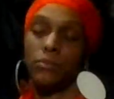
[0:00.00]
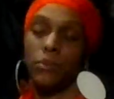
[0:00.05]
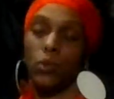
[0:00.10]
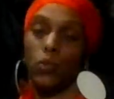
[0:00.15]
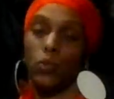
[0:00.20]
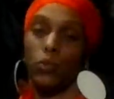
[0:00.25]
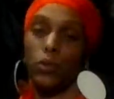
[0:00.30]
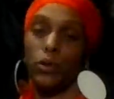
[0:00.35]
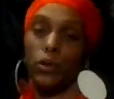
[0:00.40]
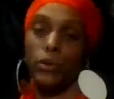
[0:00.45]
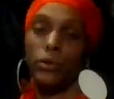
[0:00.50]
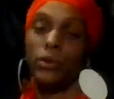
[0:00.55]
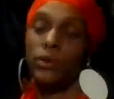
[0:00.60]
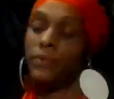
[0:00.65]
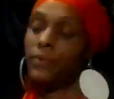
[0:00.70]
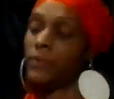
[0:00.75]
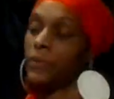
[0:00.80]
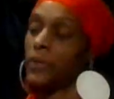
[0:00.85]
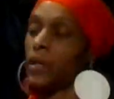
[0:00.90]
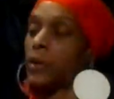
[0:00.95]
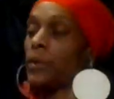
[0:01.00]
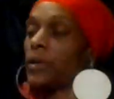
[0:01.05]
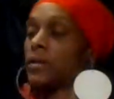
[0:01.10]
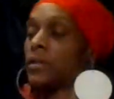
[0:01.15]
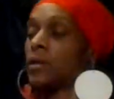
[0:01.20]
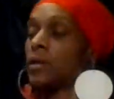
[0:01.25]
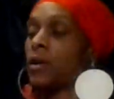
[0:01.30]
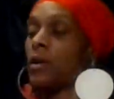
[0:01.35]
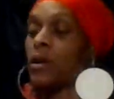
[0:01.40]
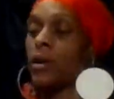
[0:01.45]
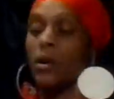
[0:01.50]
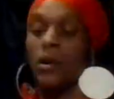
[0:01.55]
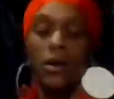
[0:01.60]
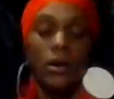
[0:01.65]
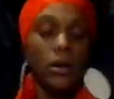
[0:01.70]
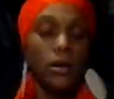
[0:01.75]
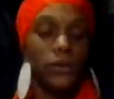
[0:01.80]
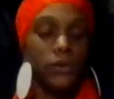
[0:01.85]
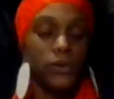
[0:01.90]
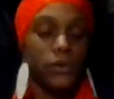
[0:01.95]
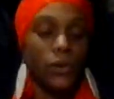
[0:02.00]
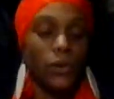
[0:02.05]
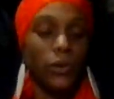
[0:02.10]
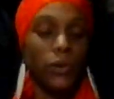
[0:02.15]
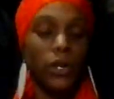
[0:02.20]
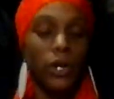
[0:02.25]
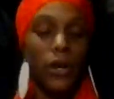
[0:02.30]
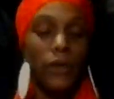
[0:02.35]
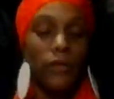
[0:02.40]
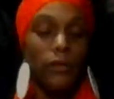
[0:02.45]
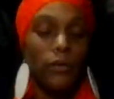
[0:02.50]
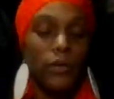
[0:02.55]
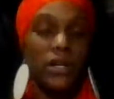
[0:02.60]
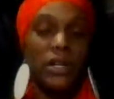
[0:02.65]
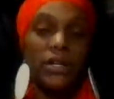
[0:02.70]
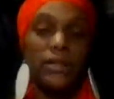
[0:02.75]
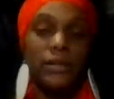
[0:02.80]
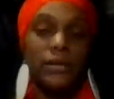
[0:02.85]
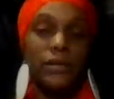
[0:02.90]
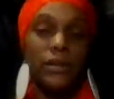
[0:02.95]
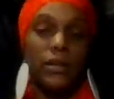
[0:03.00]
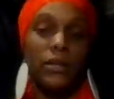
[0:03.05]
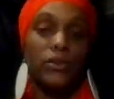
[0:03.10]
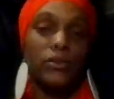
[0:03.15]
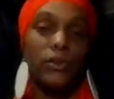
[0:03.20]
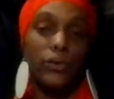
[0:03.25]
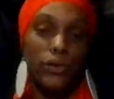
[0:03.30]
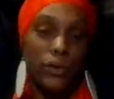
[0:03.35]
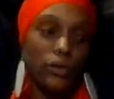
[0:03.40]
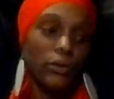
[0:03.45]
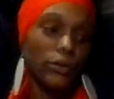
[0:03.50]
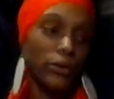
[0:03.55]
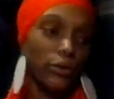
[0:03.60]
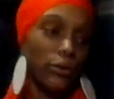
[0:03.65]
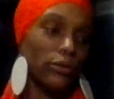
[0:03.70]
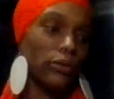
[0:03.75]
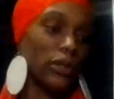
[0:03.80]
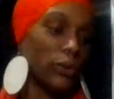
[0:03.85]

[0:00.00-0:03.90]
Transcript: Rude. Anyways. So recovery instinct. So you're literally